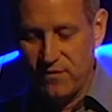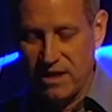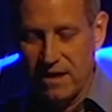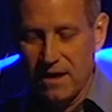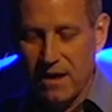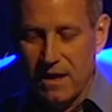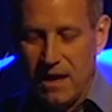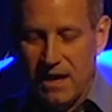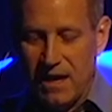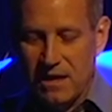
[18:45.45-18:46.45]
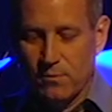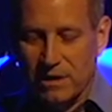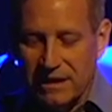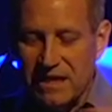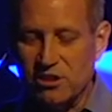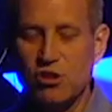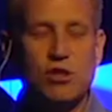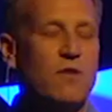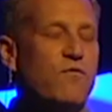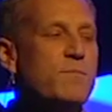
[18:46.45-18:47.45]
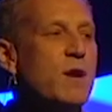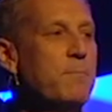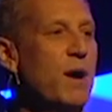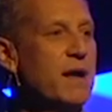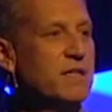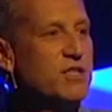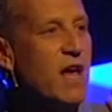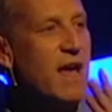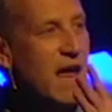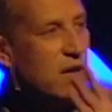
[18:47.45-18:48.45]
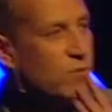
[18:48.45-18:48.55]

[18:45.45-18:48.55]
and he releases you from your bondage, and he